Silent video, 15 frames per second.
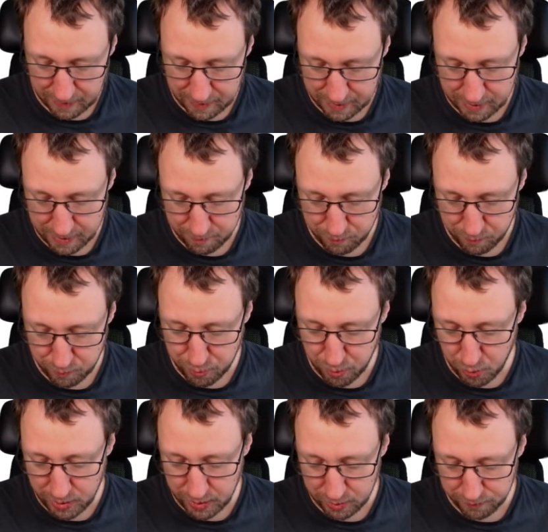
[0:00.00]
the
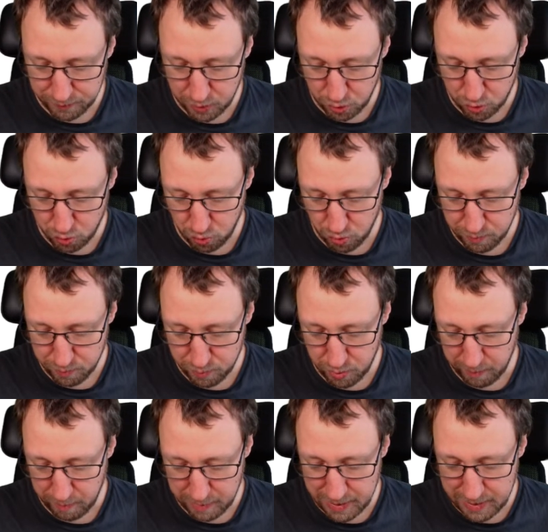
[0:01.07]
product of the two
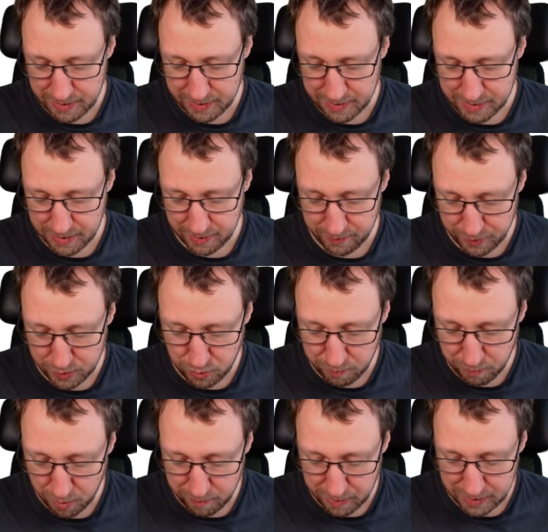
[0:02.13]
probabilities, individual
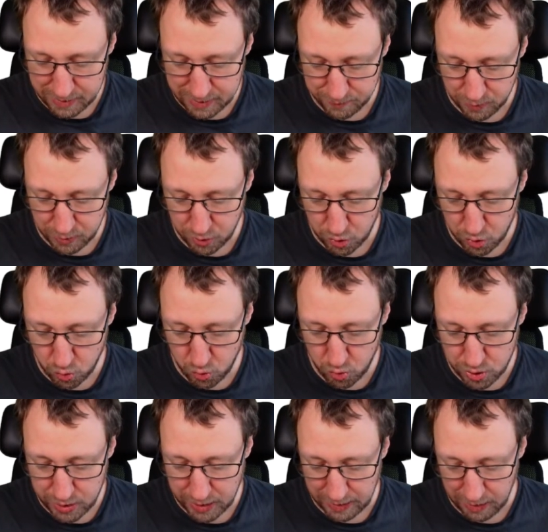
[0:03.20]
probabilities for the two
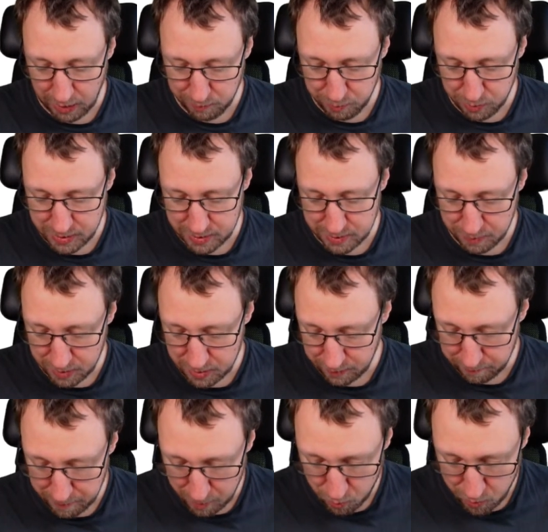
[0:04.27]
channel outputs. This is because of
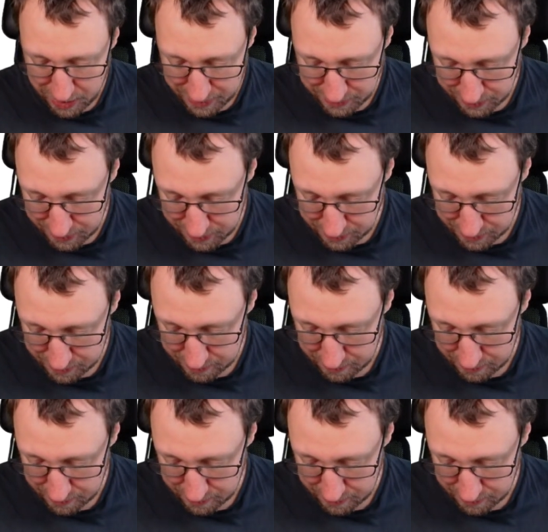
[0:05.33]
memorylessness,